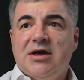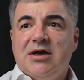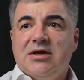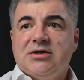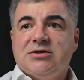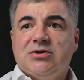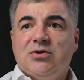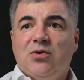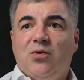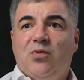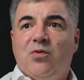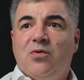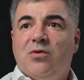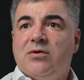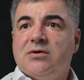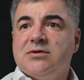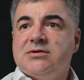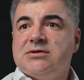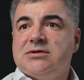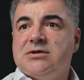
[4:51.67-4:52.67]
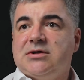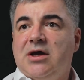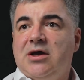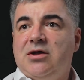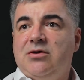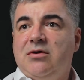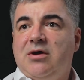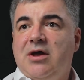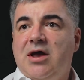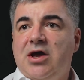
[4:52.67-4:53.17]
So what
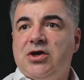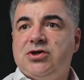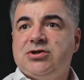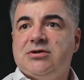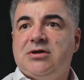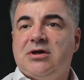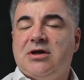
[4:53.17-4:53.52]
education